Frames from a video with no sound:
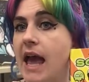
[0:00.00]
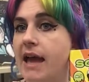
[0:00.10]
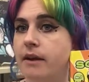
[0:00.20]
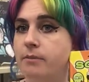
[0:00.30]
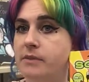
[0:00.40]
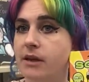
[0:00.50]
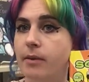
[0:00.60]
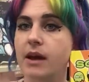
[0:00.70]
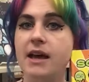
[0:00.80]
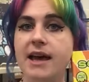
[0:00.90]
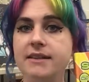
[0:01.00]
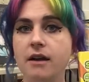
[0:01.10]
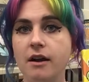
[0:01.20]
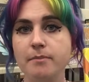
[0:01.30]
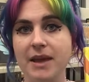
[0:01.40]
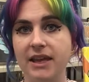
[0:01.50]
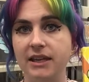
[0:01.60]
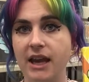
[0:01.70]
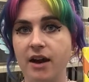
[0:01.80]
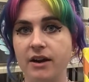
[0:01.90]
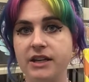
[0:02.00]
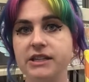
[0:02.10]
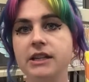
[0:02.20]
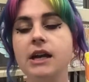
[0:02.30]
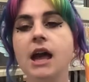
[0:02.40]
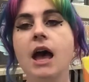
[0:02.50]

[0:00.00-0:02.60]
an amoeba as our main character.